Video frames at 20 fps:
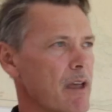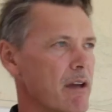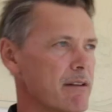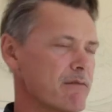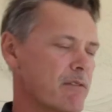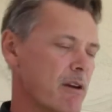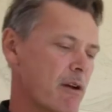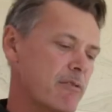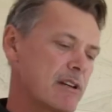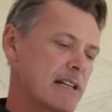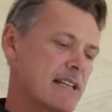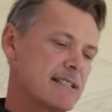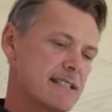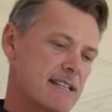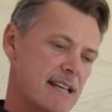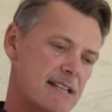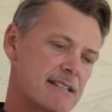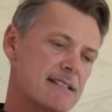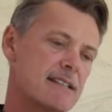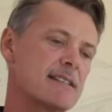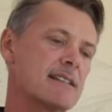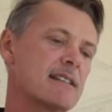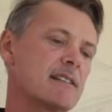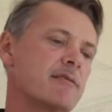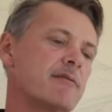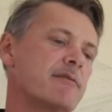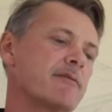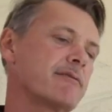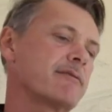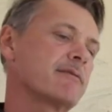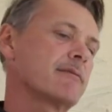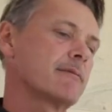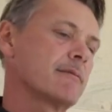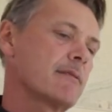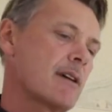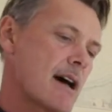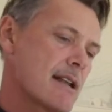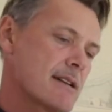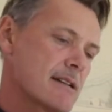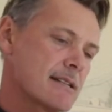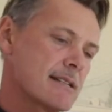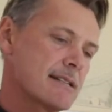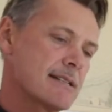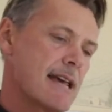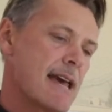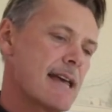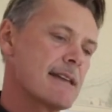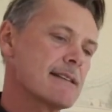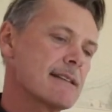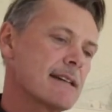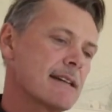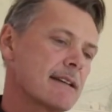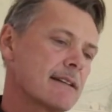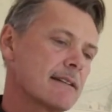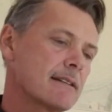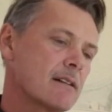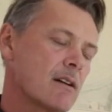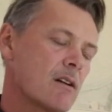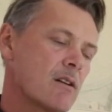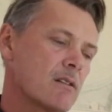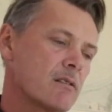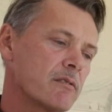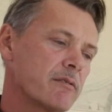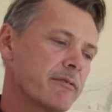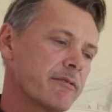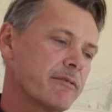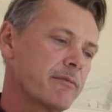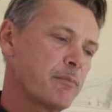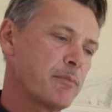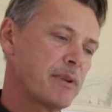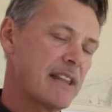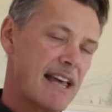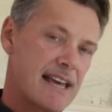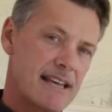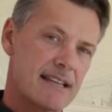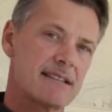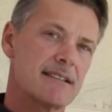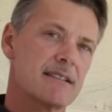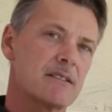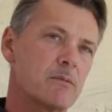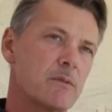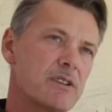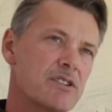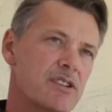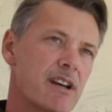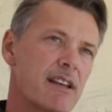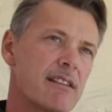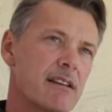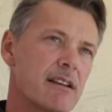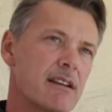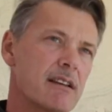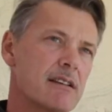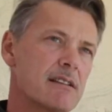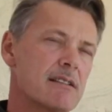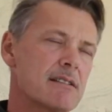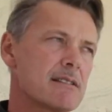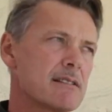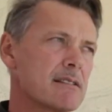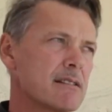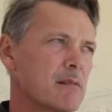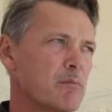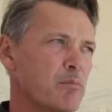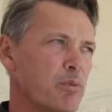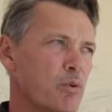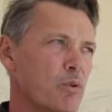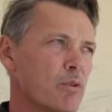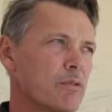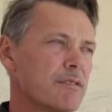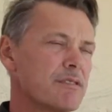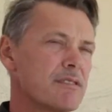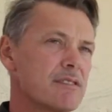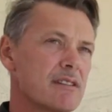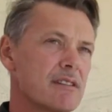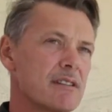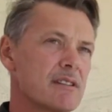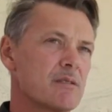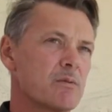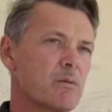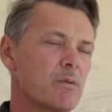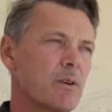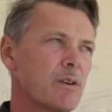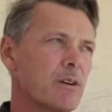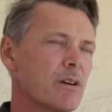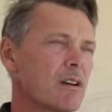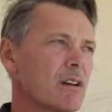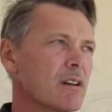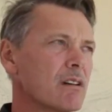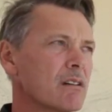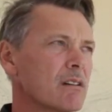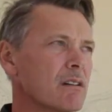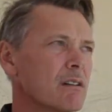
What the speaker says: A really sensitive understanding of place, which I think is important to this work.